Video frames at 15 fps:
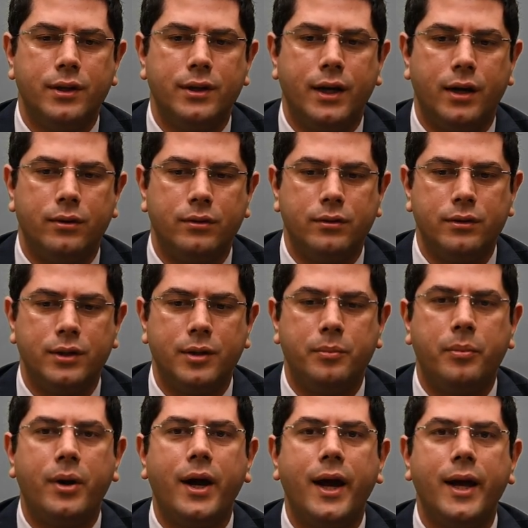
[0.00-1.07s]
Now, the
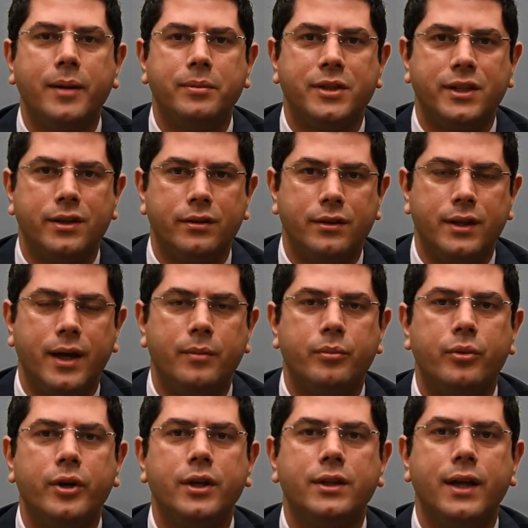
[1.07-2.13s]
pipes that
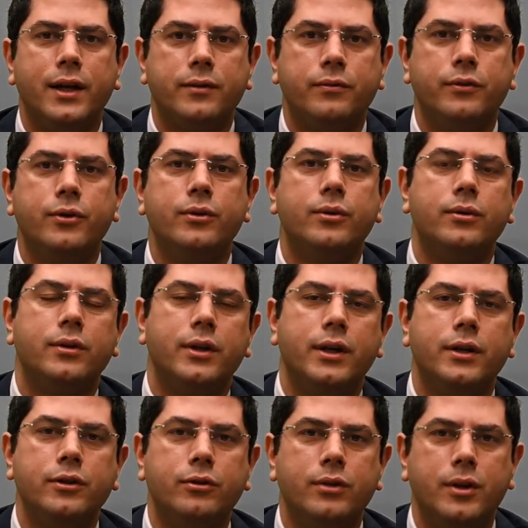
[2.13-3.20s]
bring that fuel
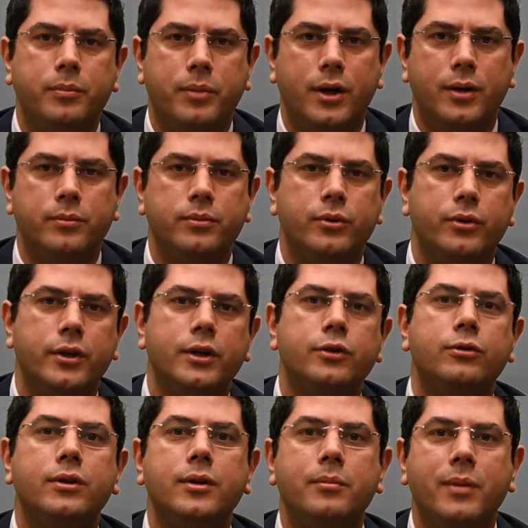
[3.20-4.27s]
into the pump or
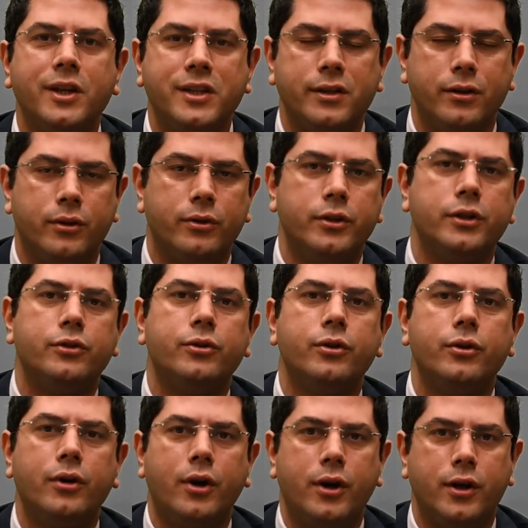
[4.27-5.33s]
into the muscle or into
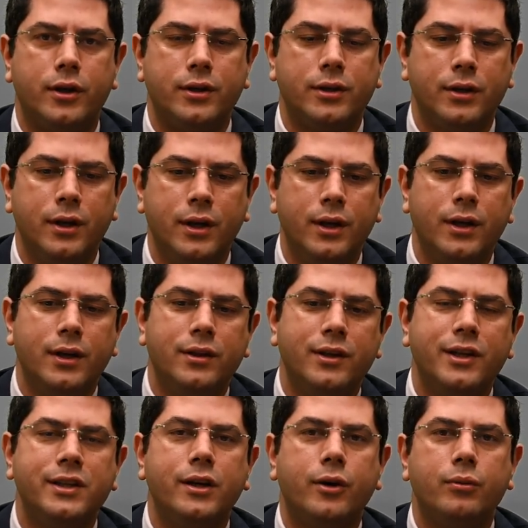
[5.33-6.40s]
your heart,
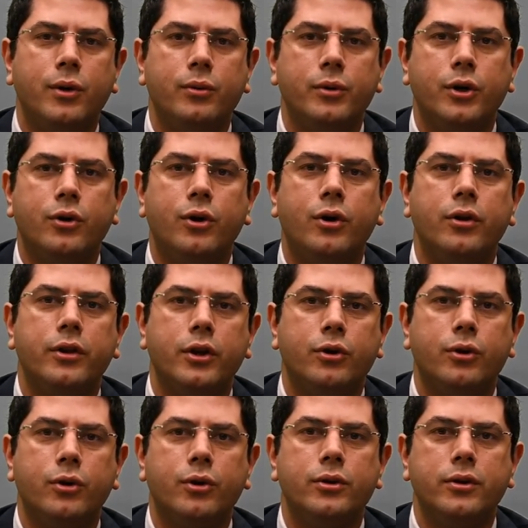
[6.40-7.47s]
these are what we call the
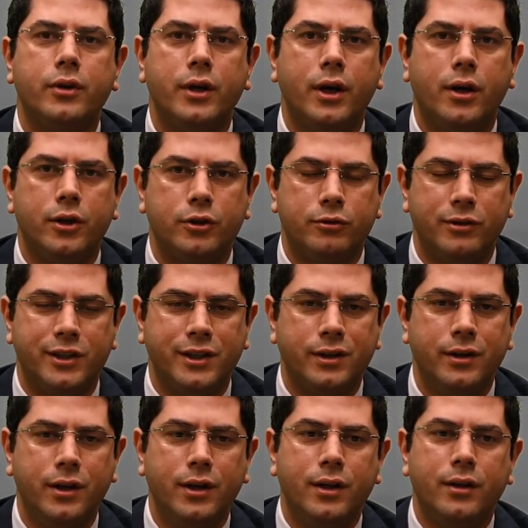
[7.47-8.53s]
coronary arteries.
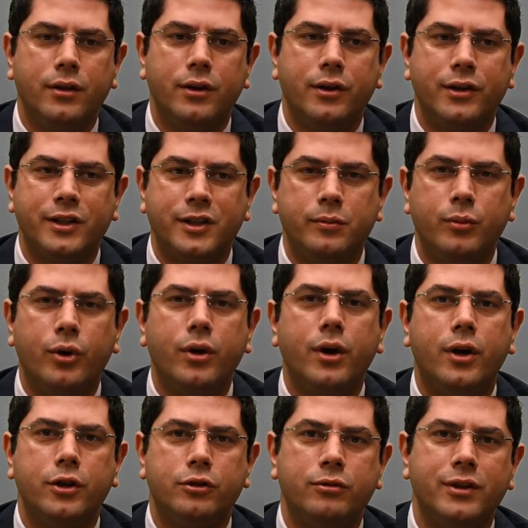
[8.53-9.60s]
They are small
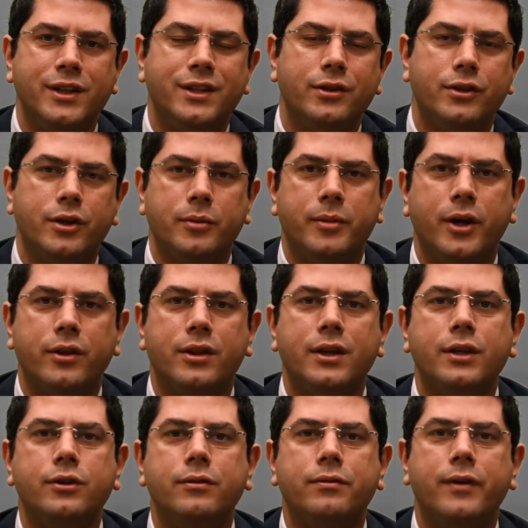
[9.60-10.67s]
arteries that are about
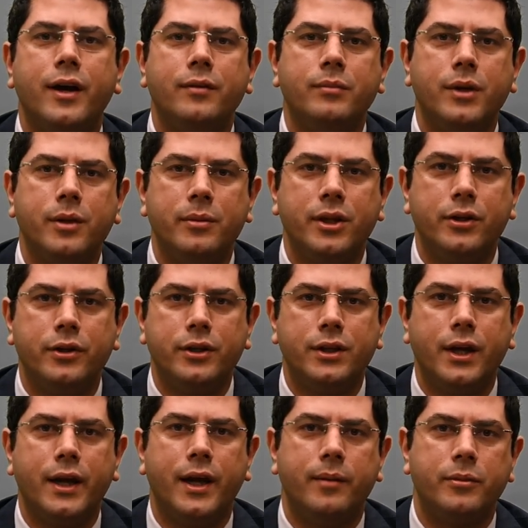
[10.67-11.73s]
3 to 5 millimeter in
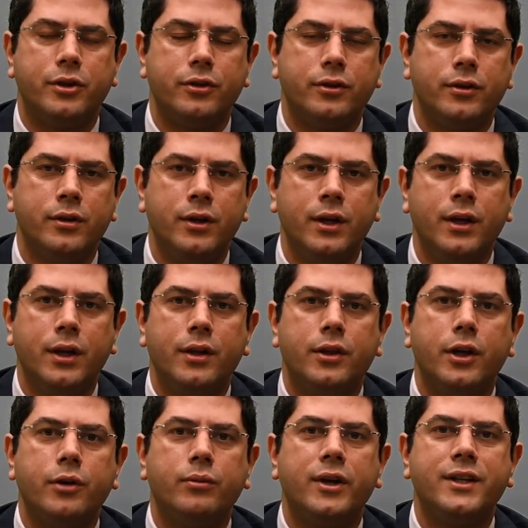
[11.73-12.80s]
diameter.
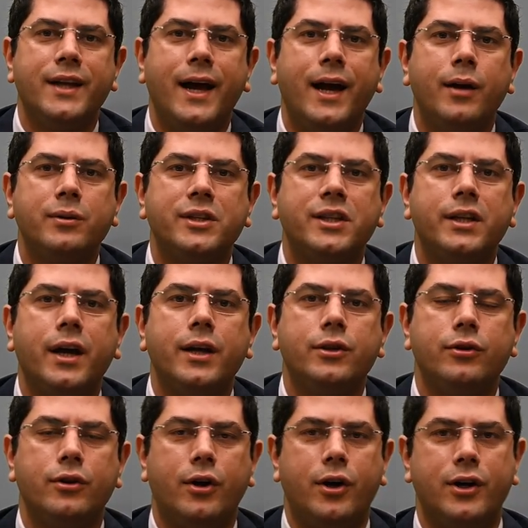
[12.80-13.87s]
They run
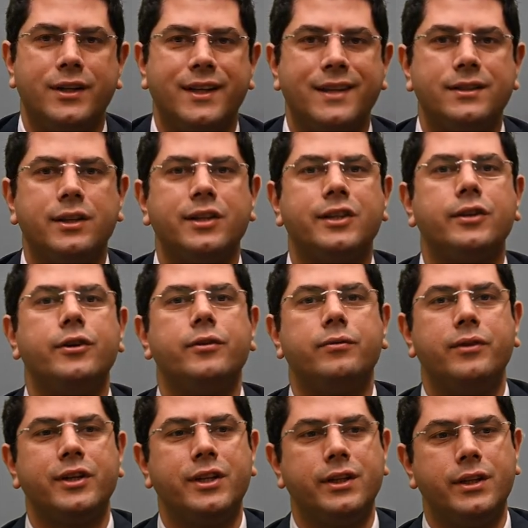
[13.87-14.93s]
outside your heart at the
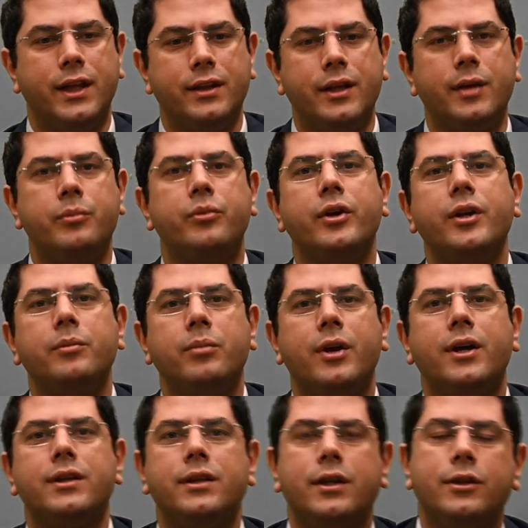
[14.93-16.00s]
surface and they bring
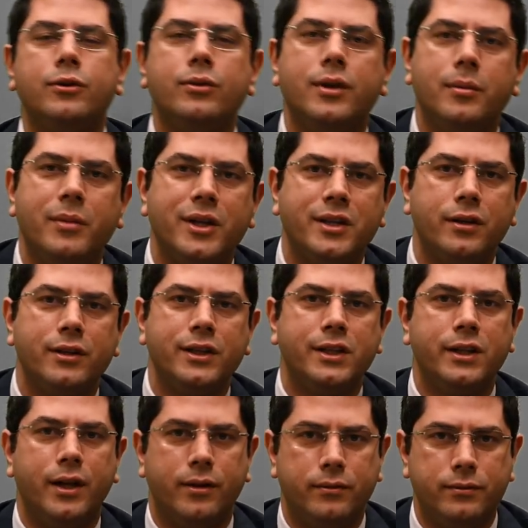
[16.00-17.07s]
blood into the muscle
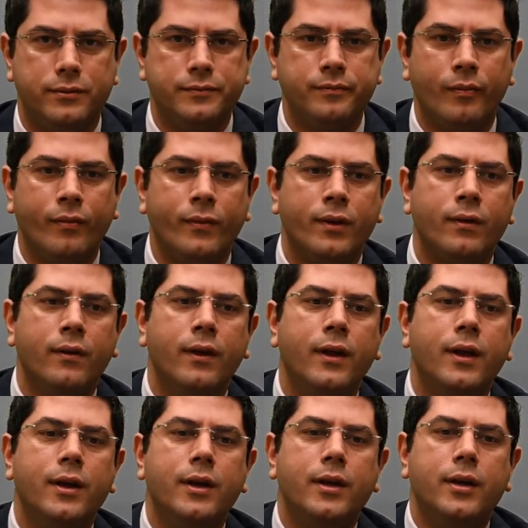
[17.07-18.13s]
itself.
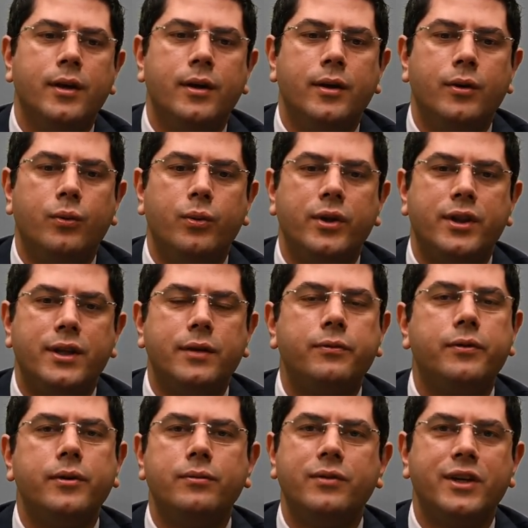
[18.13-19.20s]
With
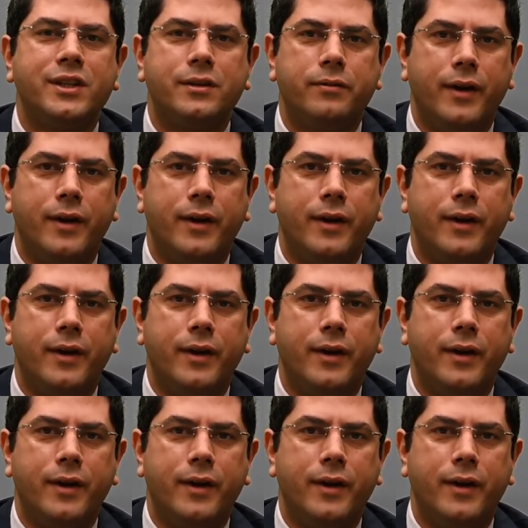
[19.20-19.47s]
different risk